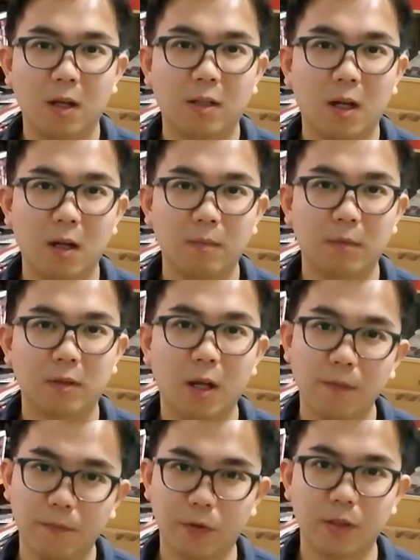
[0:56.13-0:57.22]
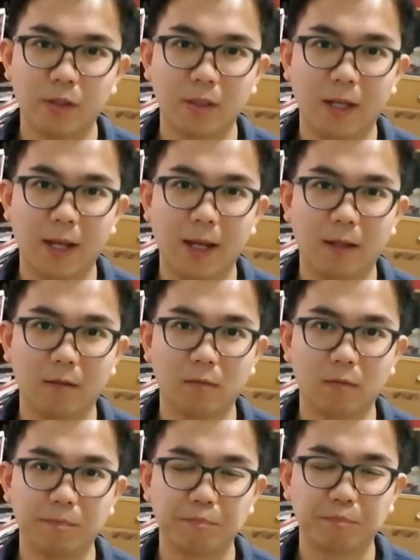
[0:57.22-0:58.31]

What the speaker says: comfort and